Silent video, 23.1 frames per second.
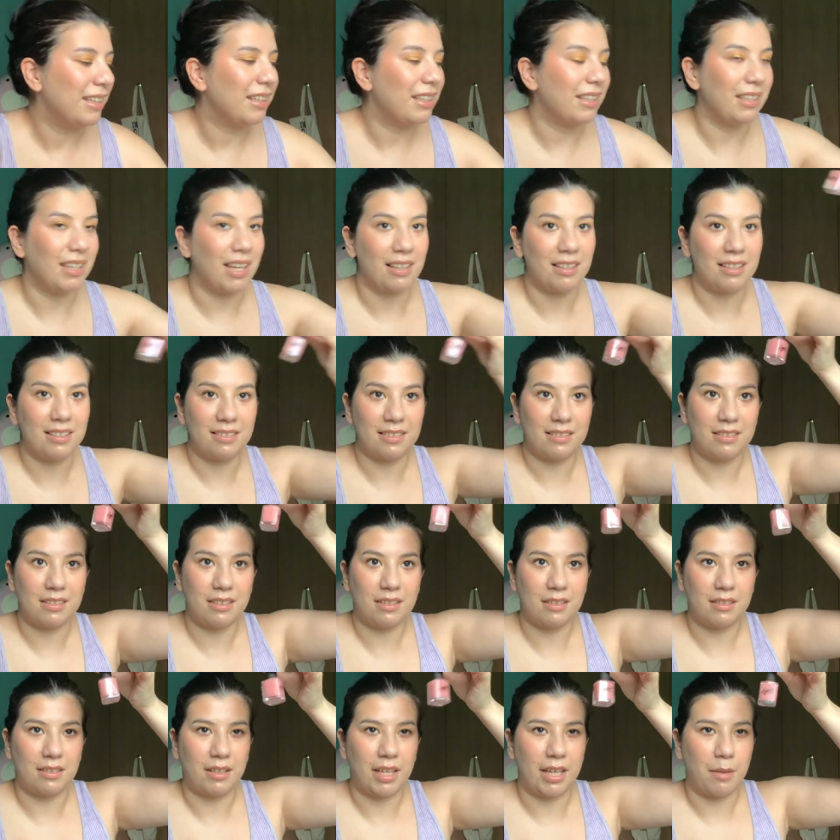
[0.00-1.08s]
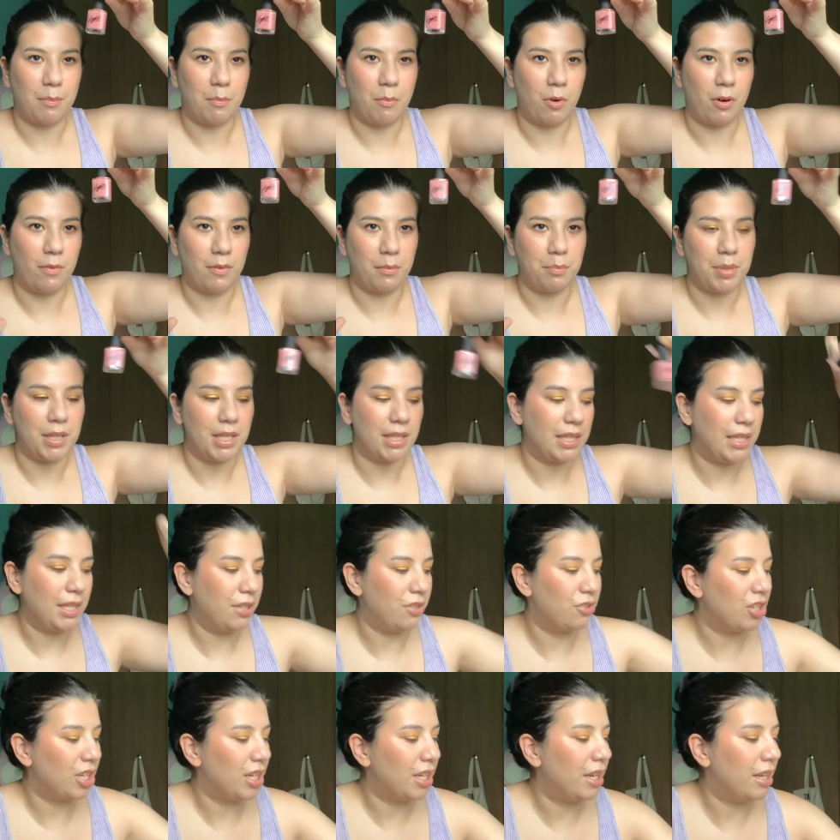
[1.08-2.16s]
yeah, this is like more of a pinky
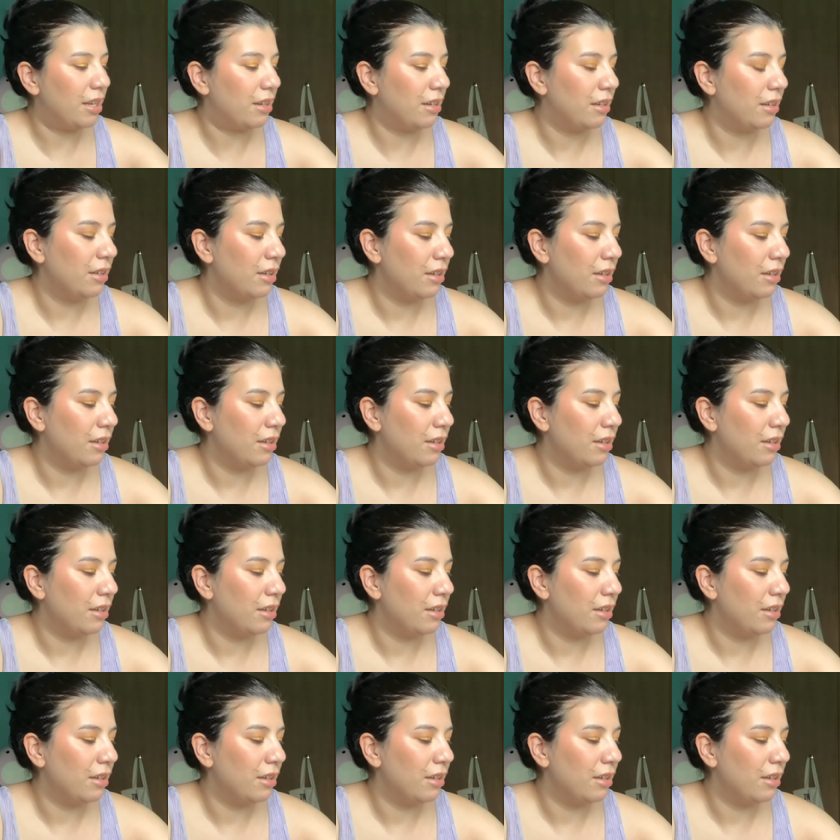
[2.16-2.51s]
shade.